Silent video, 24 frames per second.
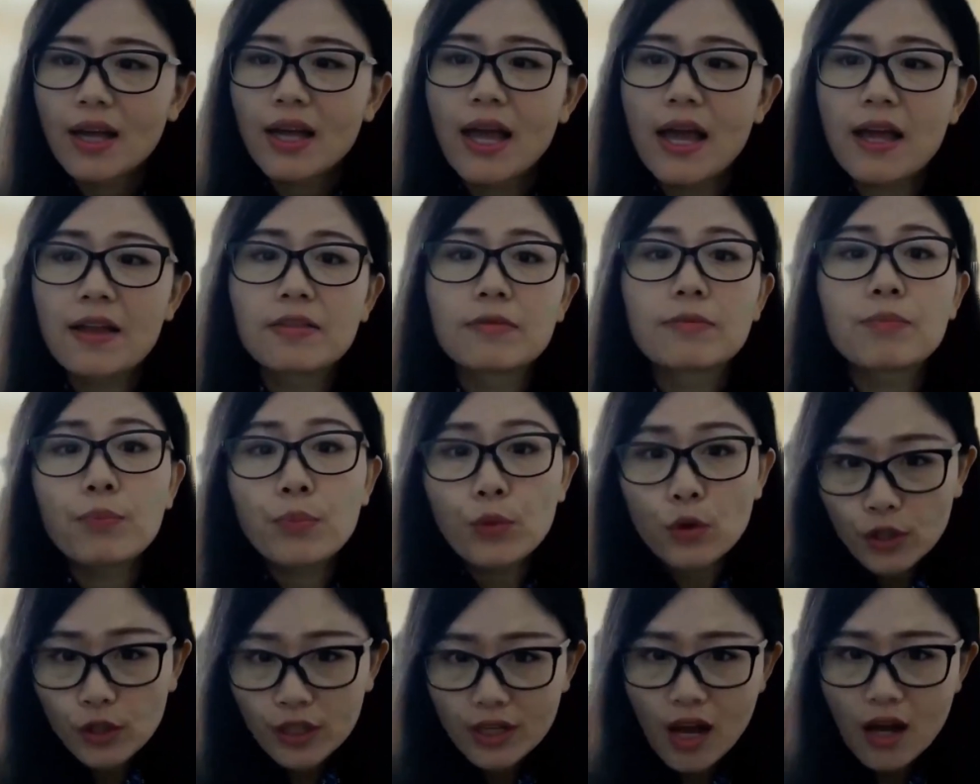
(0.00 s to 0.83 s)
And
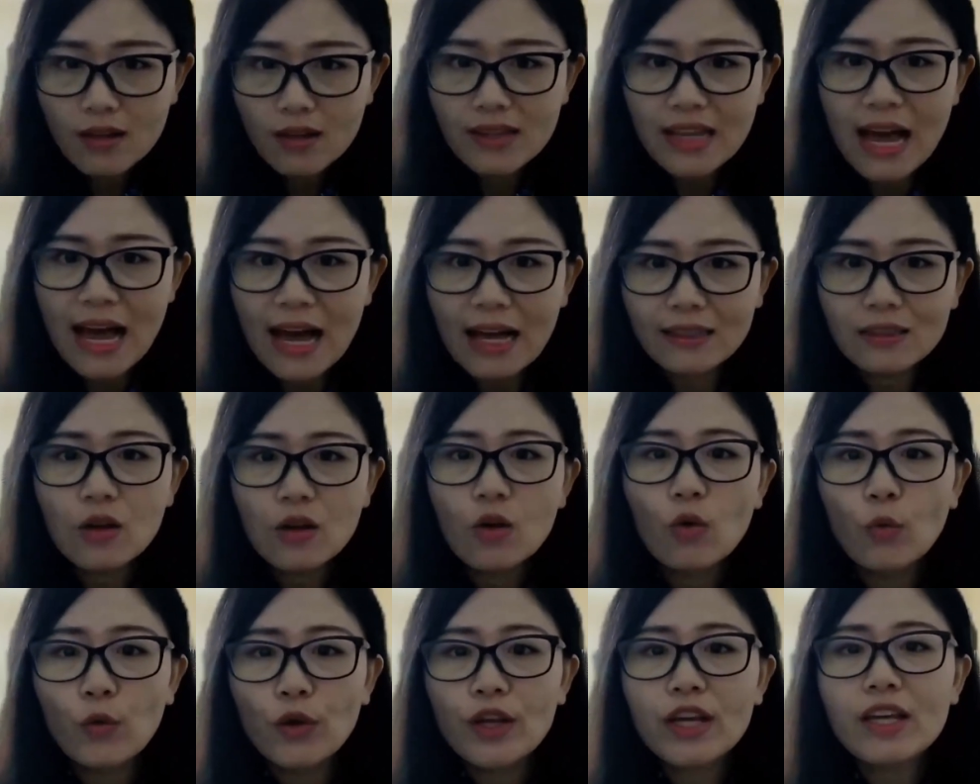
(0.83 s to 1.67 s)
building on that,
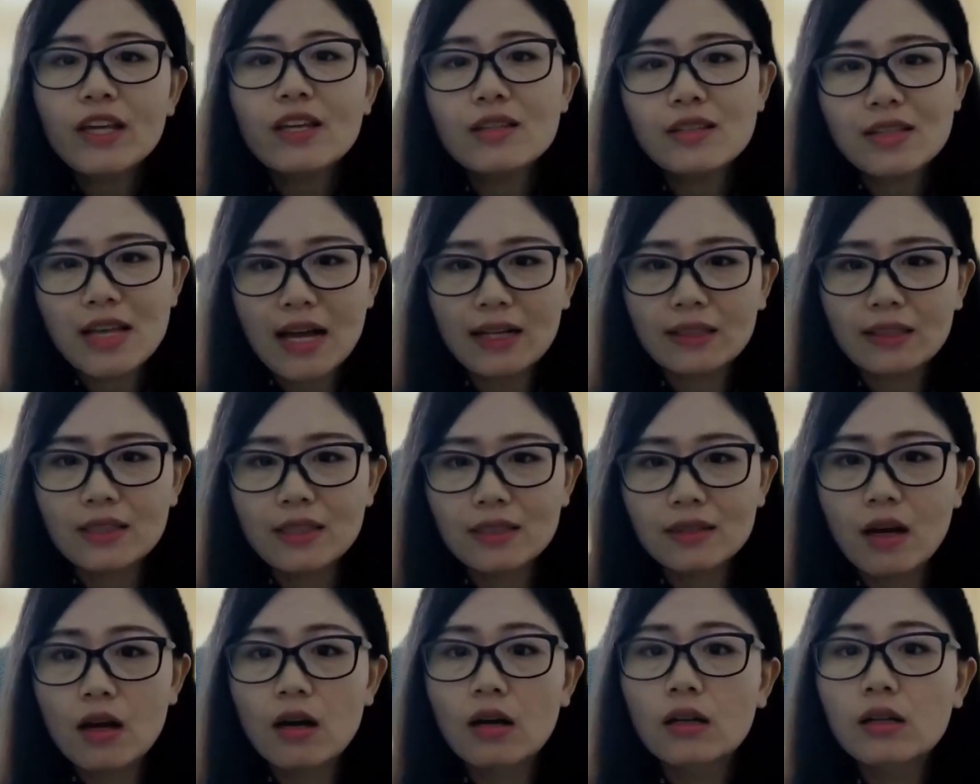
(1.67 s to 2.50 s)
we
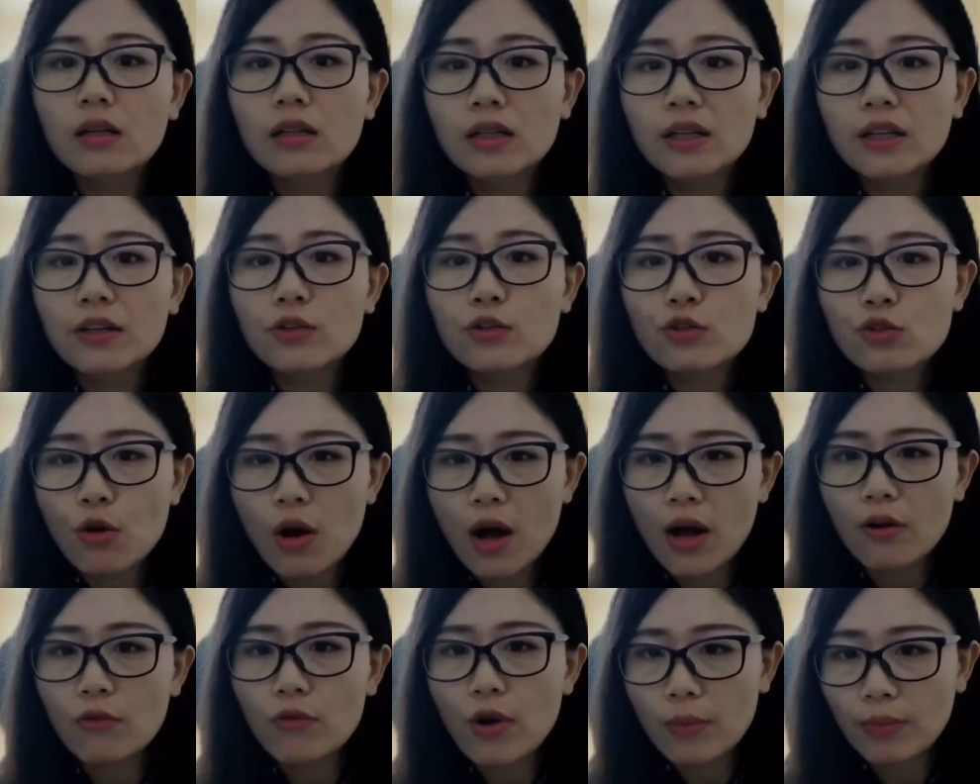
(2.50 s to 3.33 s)
conducted a clinical
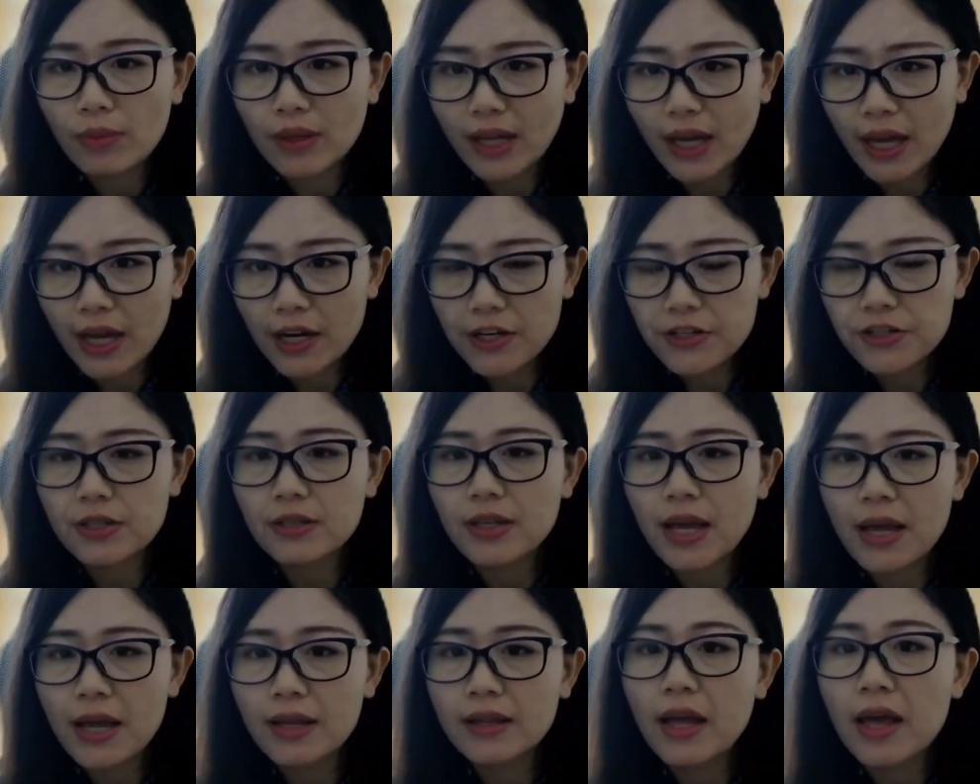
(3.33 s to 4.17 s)
trial
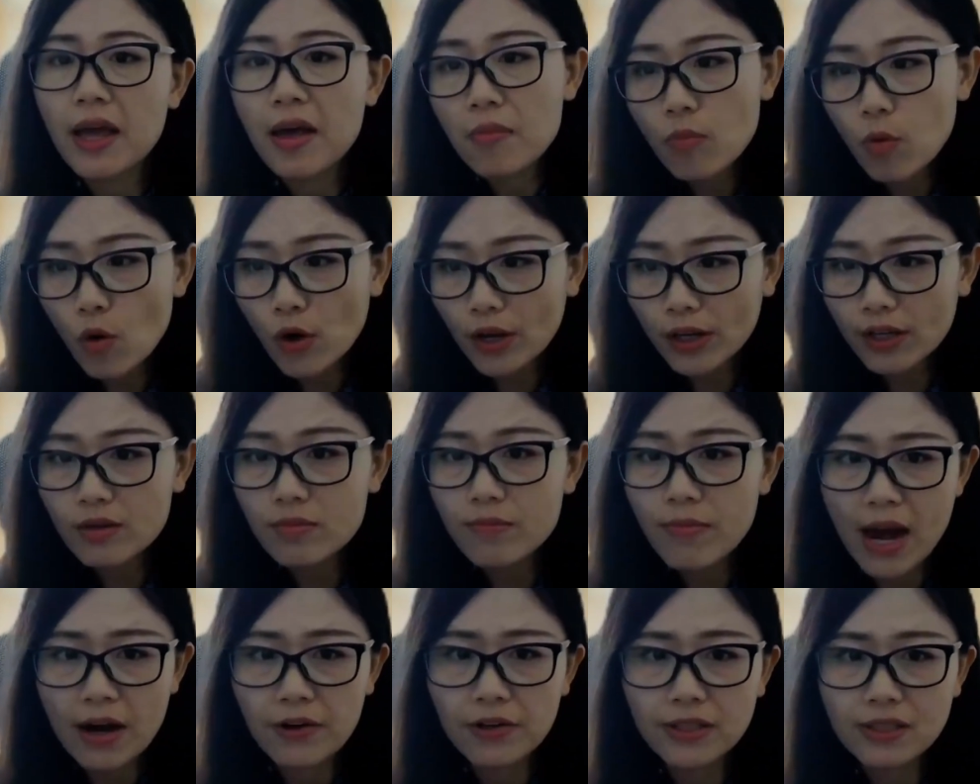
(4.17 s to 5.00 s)
replication and endpoint
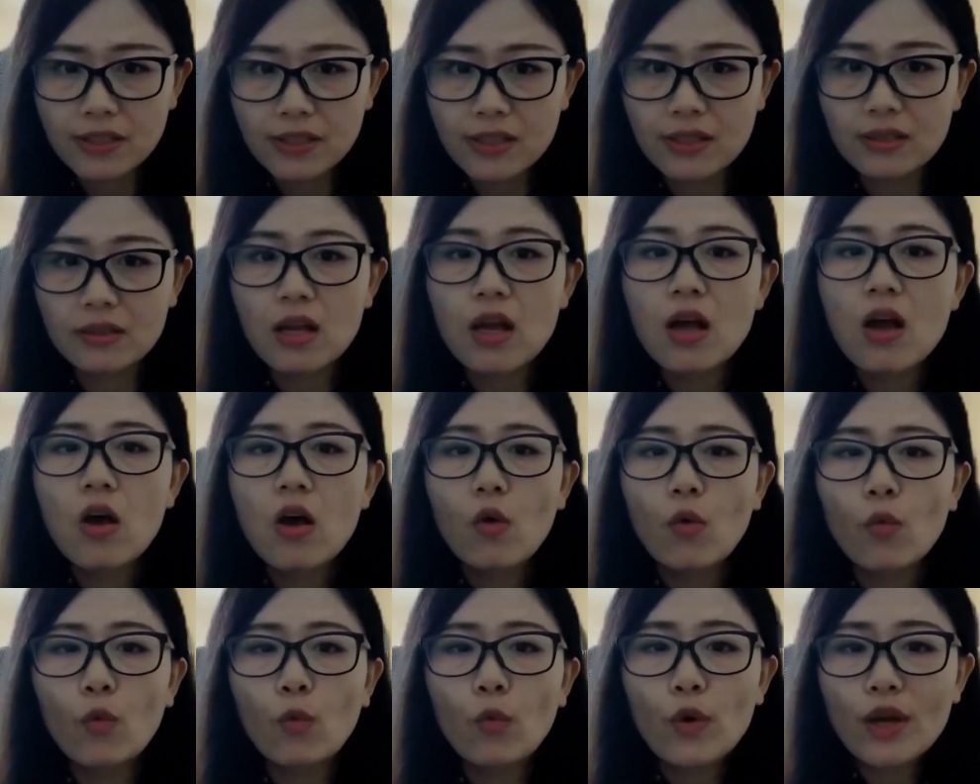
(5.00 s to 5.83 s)
comparison
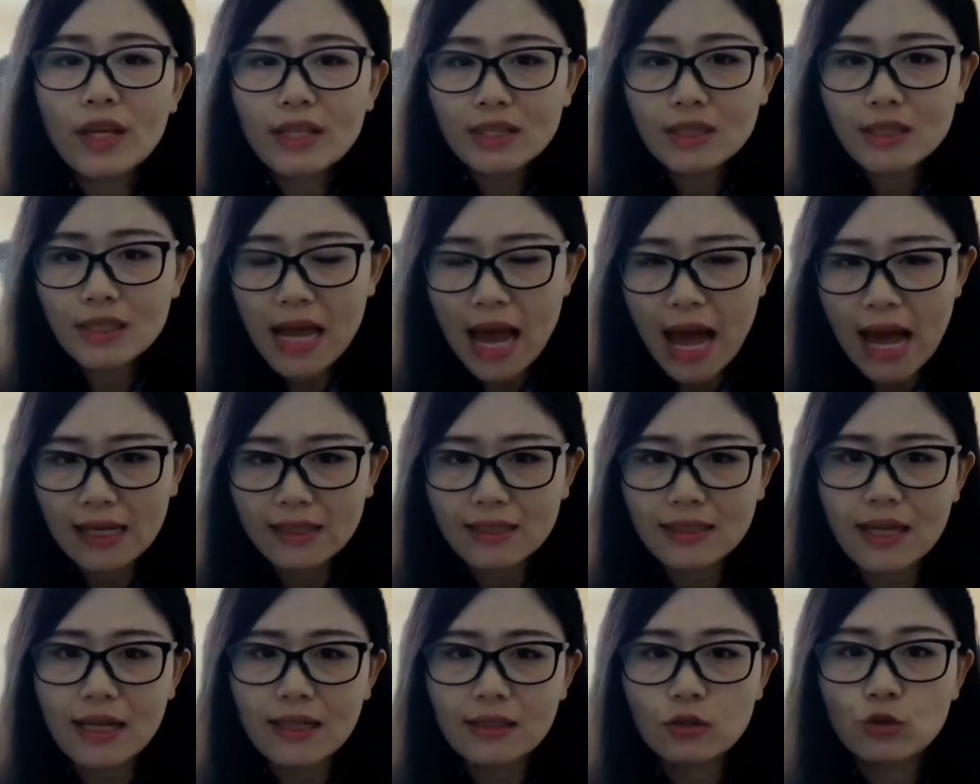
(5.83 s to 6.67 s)
with the
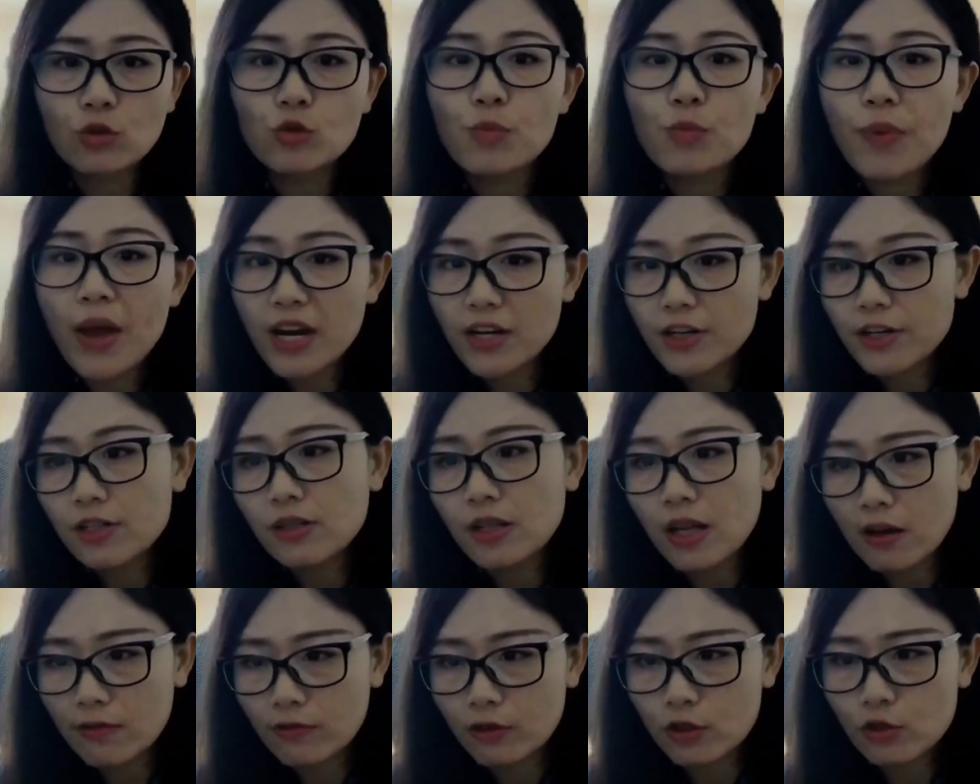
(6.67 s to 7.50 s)
access to
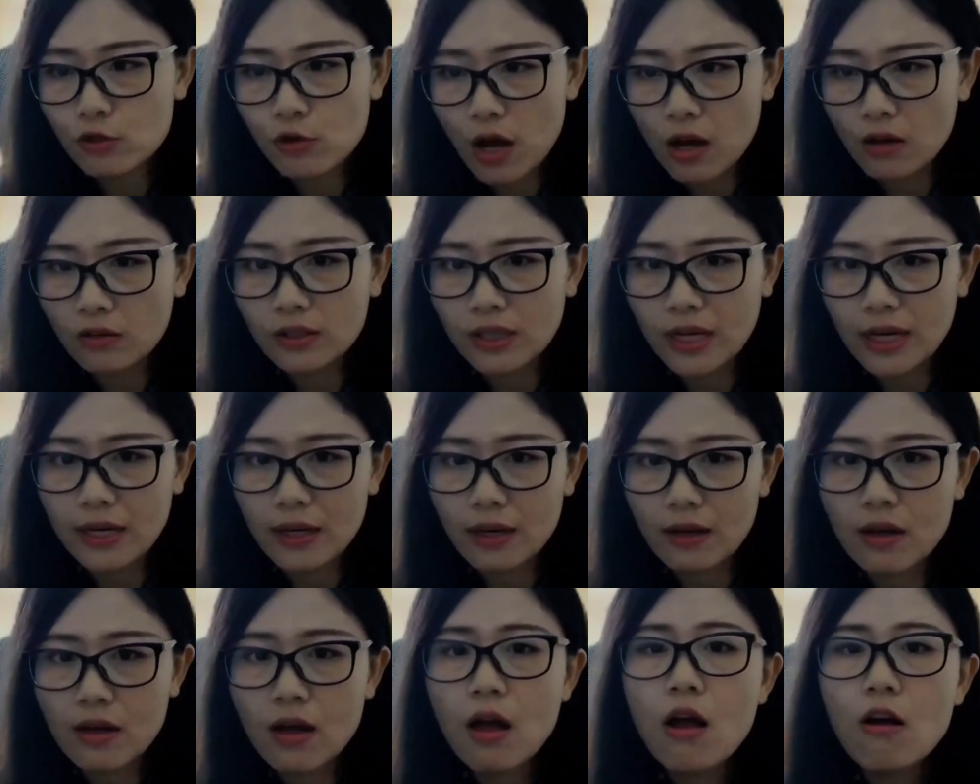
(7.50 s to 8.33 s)
patient-level trial
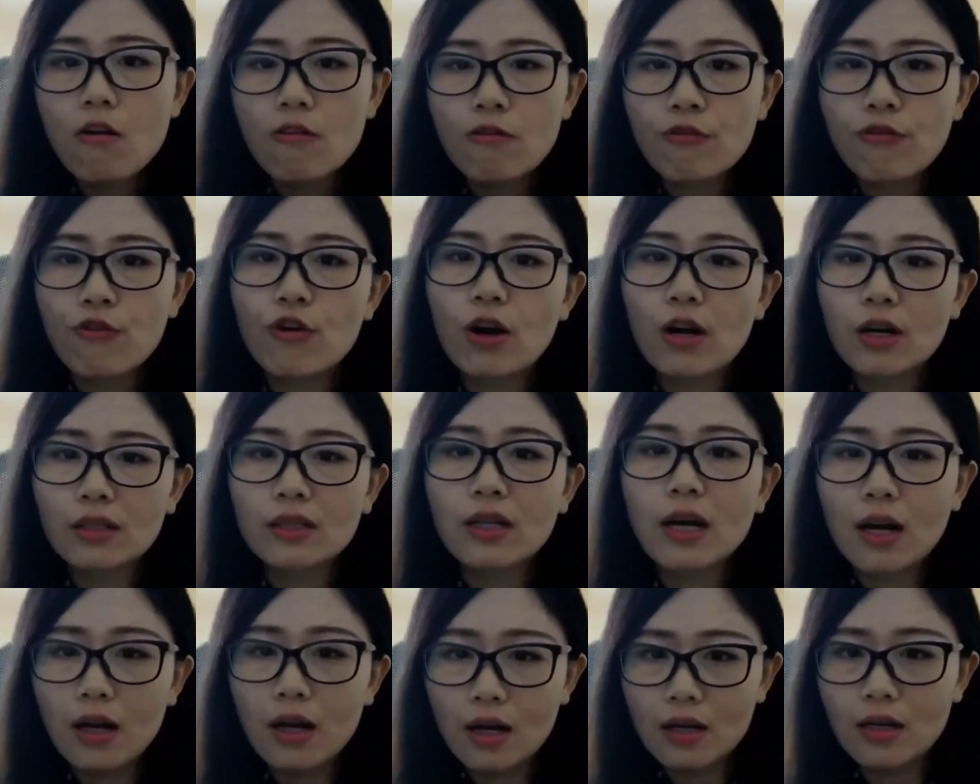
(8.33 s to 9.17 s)
data
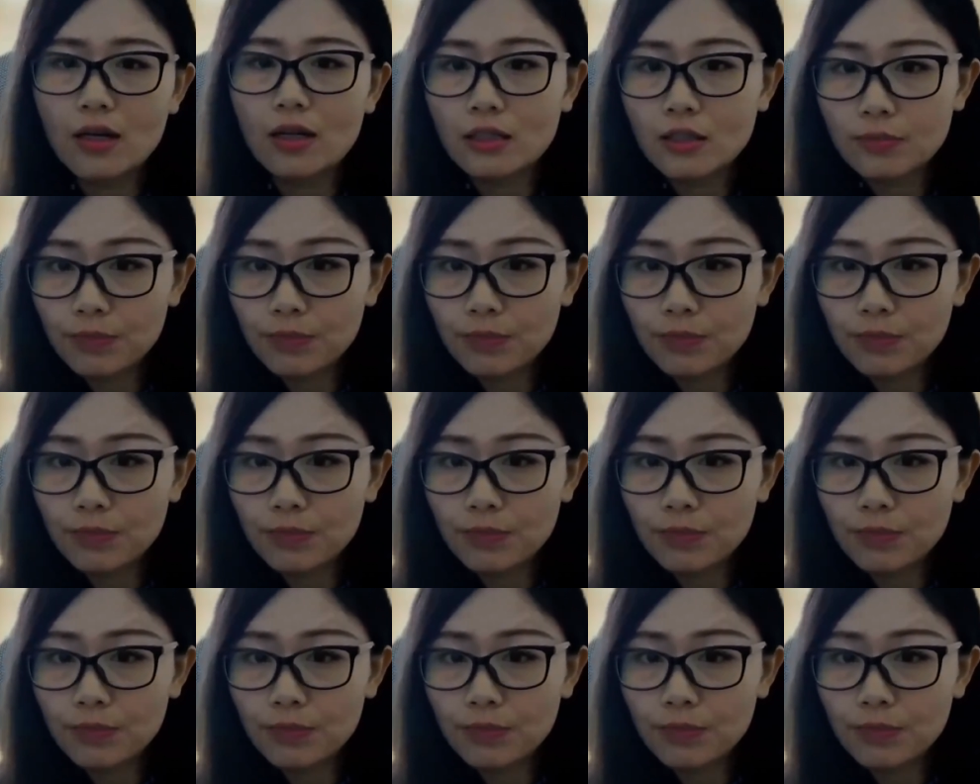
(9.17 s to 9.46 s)
for a